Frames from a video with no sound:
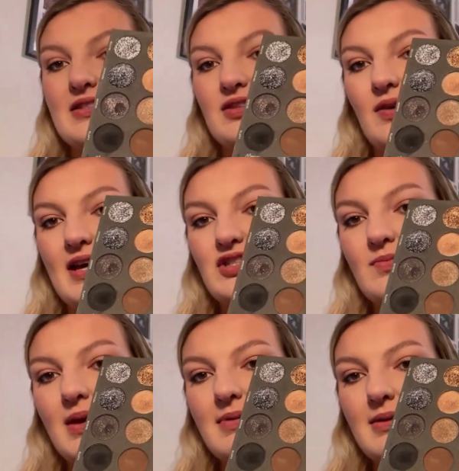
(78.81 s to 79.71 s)
So as you
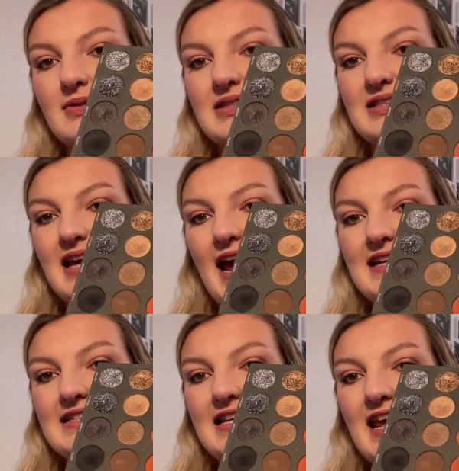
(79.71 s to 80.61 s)
may be able to see, I
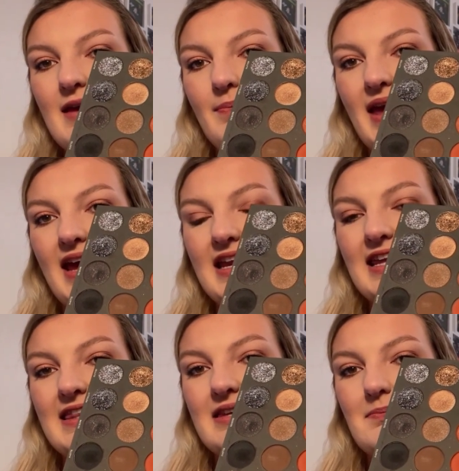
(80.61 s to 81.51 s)
did hit pan
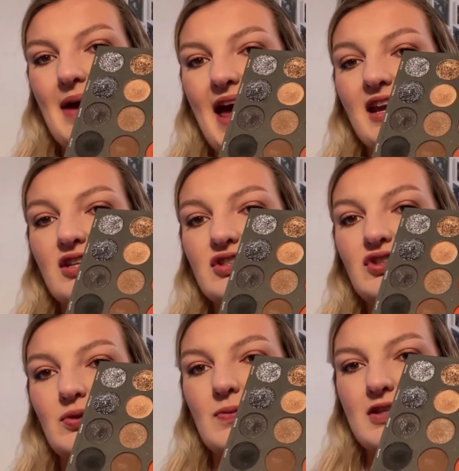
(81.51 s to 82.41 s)
in the matte
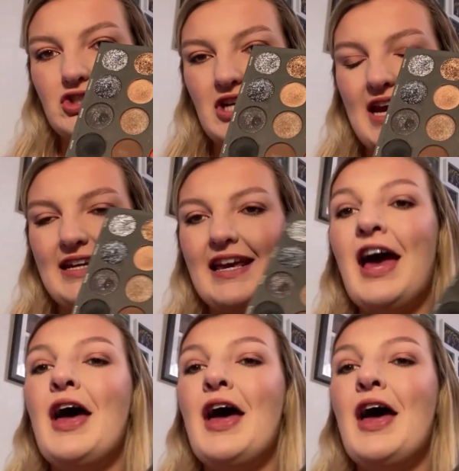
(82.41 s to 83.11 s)
Soothe shade.